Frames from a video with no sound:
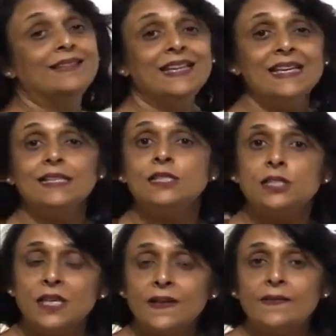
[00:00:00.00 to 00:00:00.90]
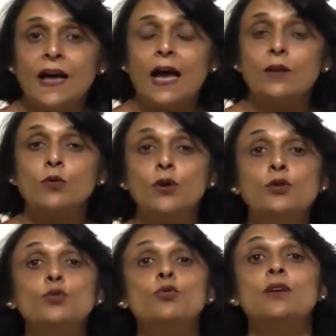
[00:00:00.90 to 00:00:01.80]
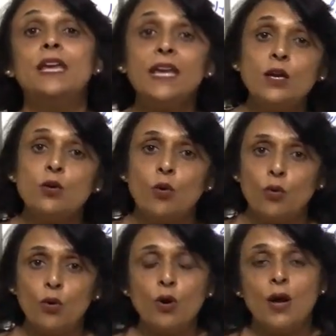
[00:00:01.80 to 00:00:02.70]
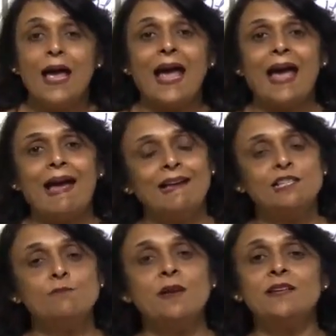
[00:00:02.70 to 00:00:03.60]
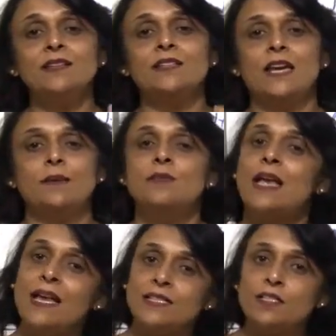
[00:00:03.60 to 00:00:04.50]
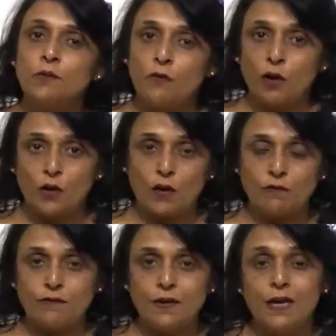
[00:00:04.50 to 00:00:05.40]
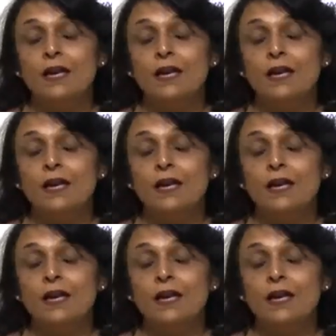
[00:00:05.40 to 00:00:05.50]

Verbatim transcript: these teeth are going to regrow as many times as they fall off.